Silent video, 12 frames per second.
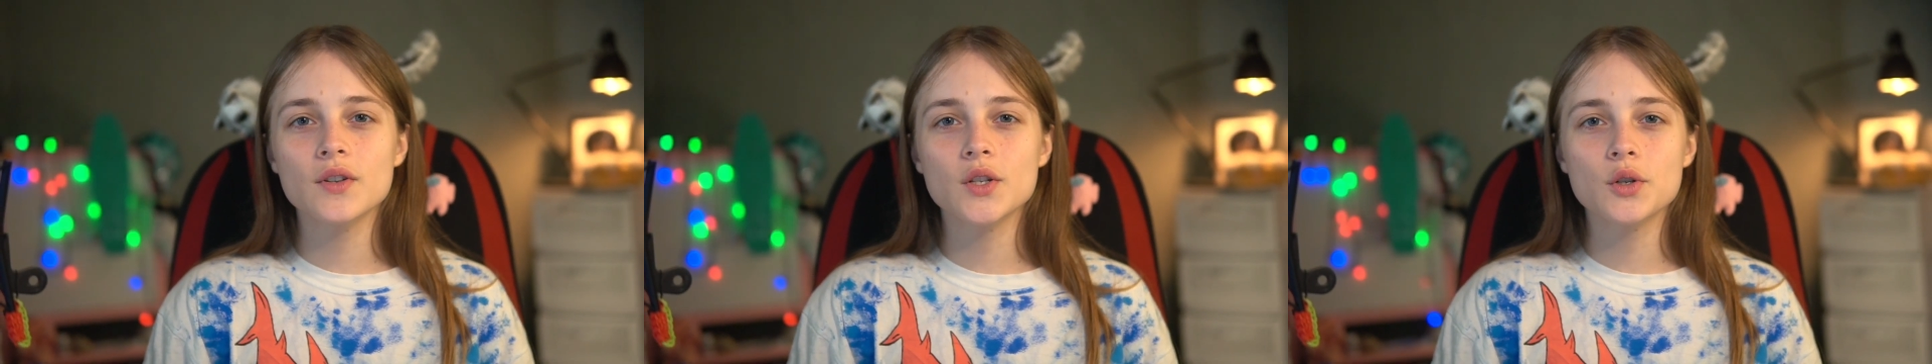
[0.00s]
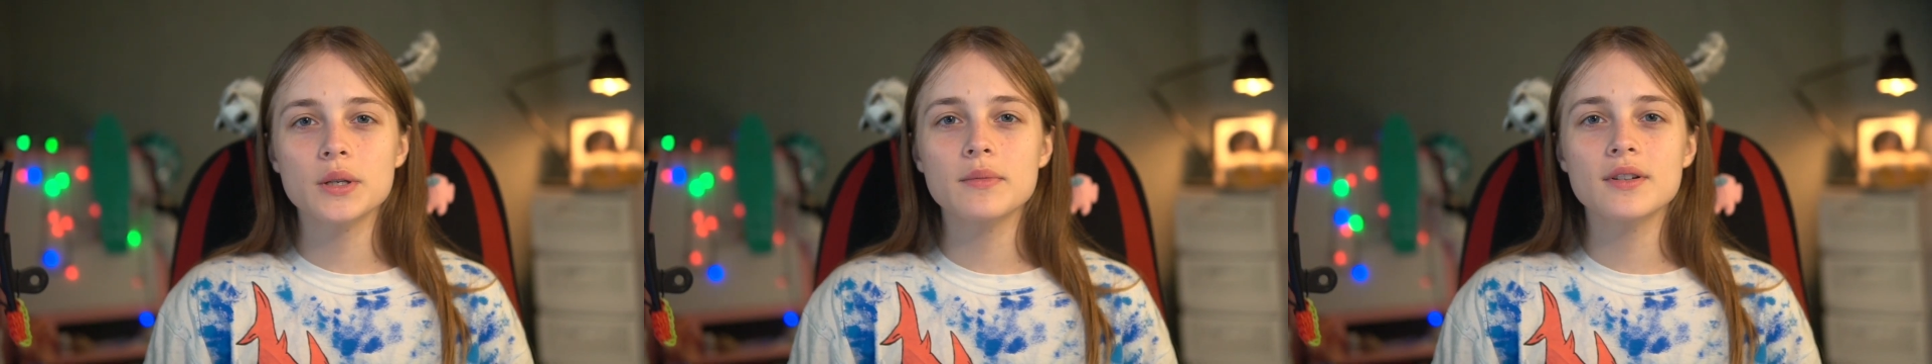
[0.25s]

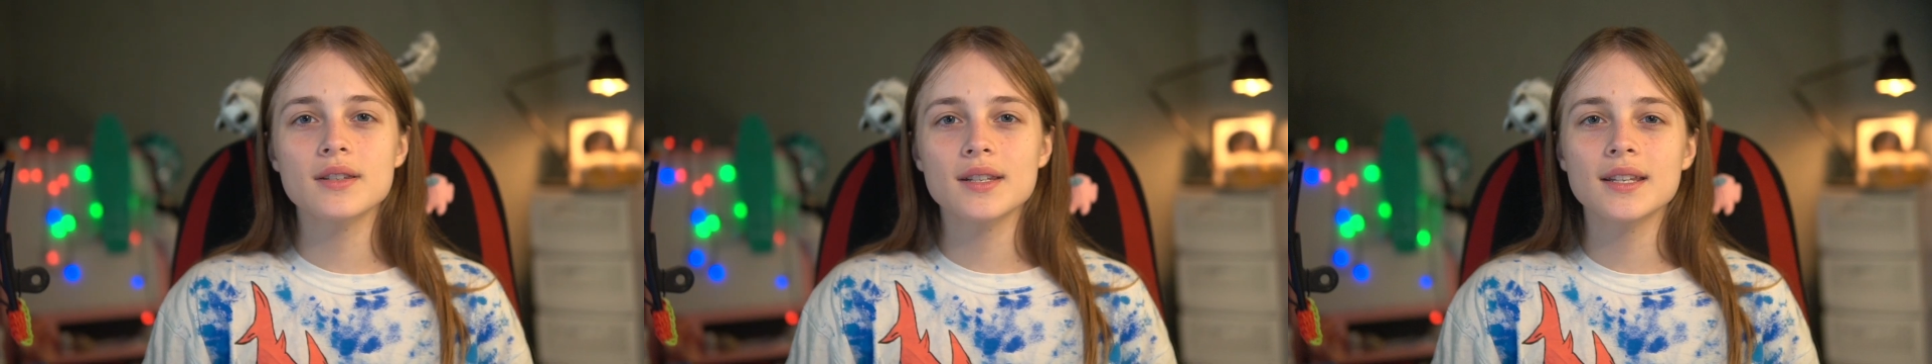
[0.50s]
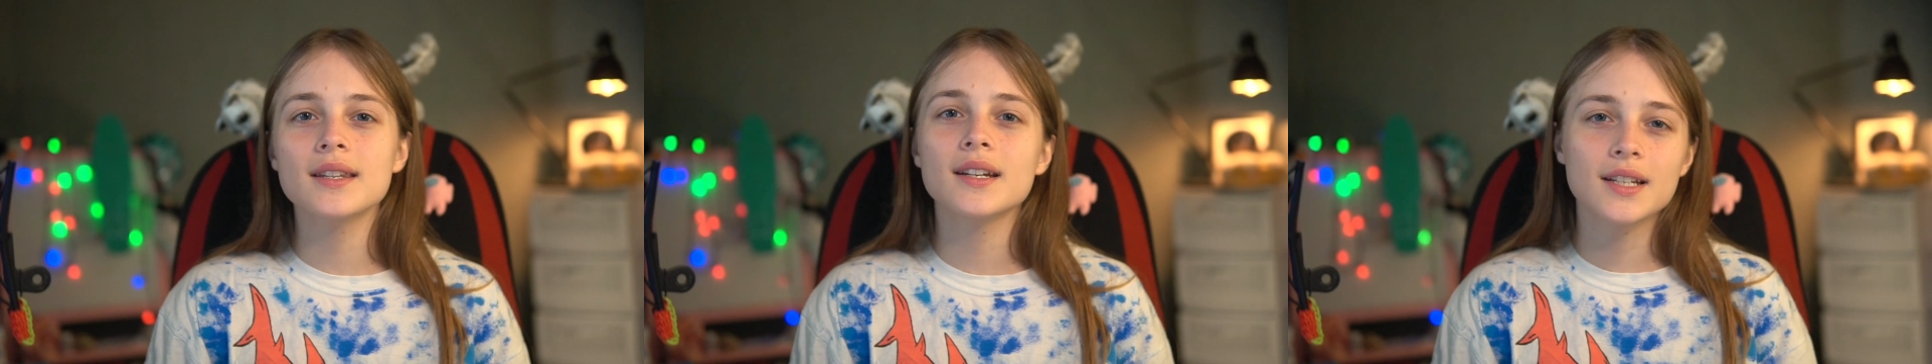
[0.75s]
streamers
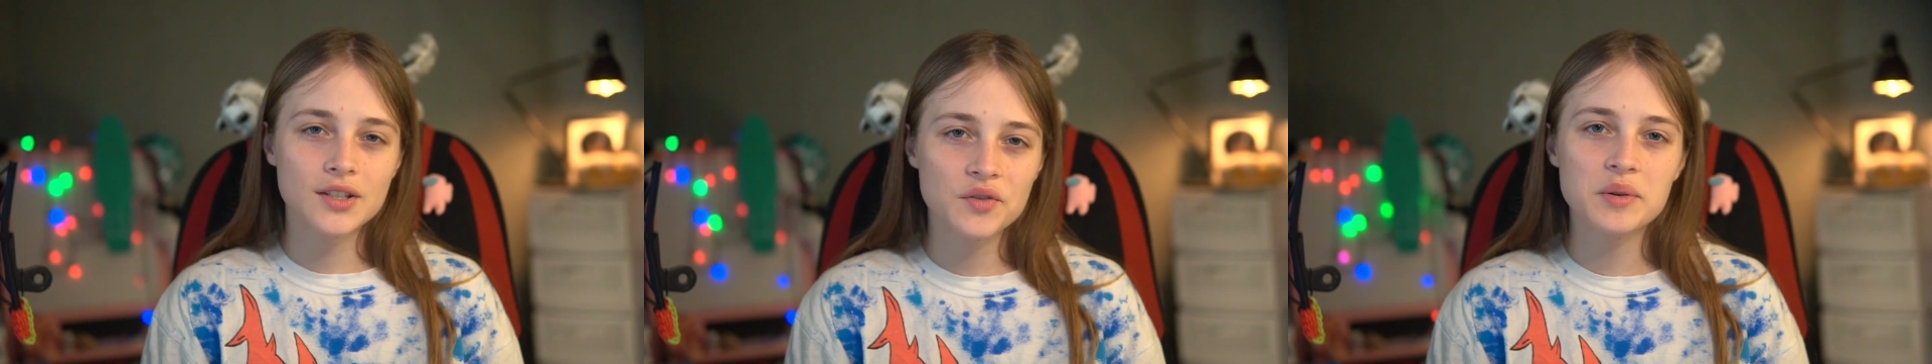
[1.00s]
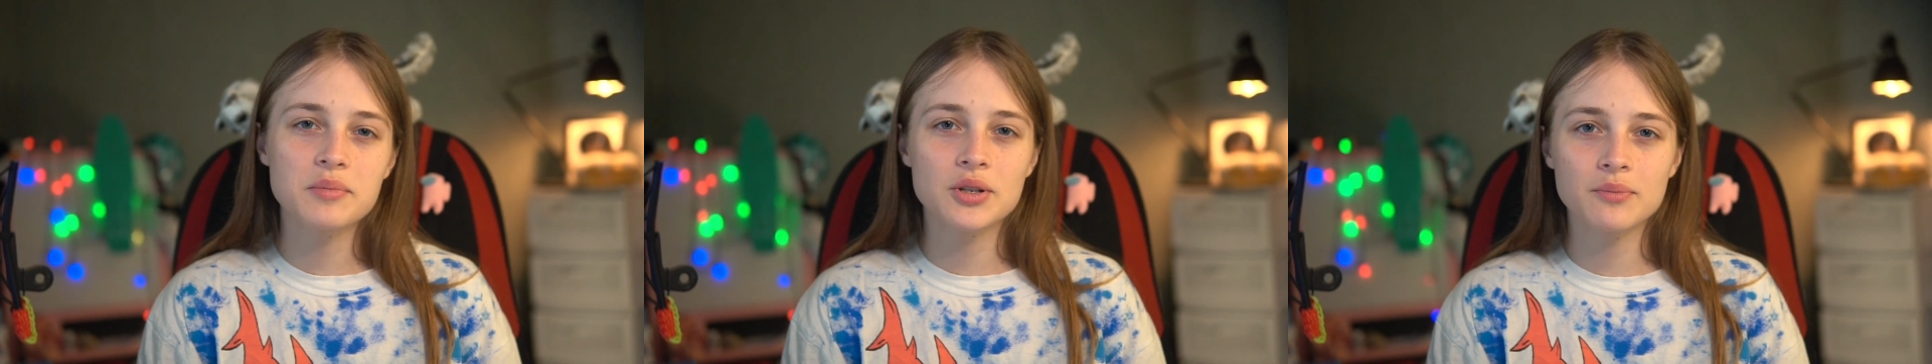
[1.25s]
in the
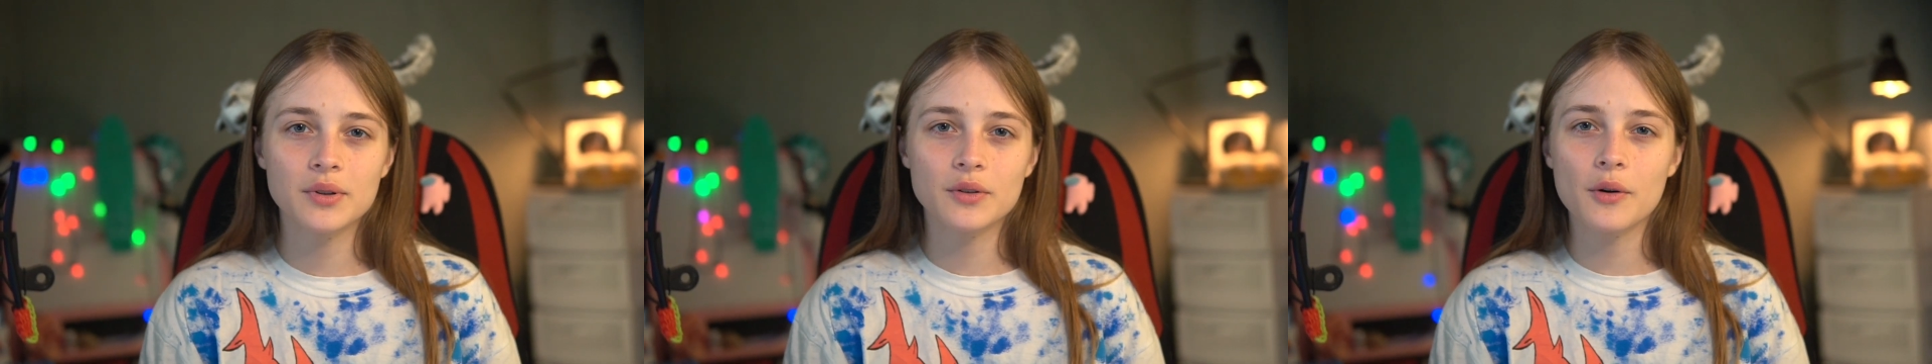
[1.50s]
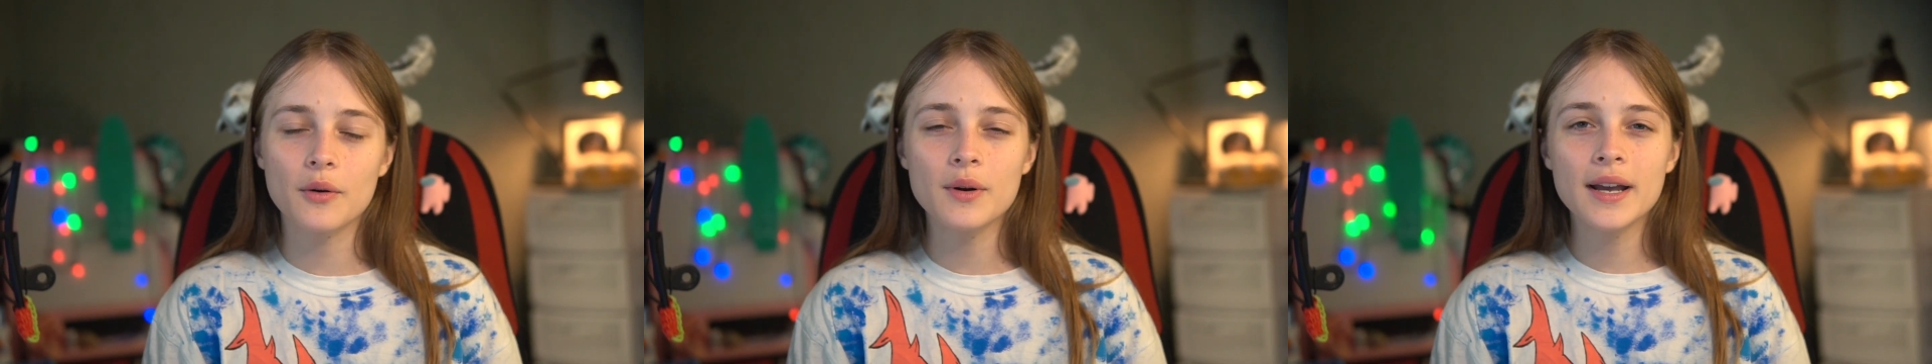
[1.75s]
description
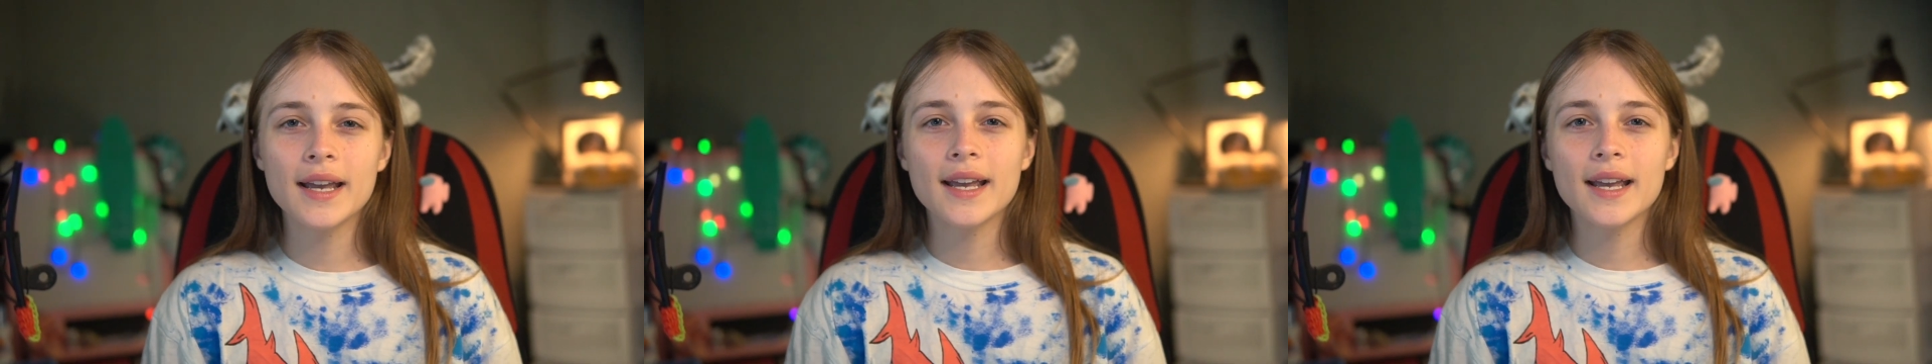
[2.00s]
below.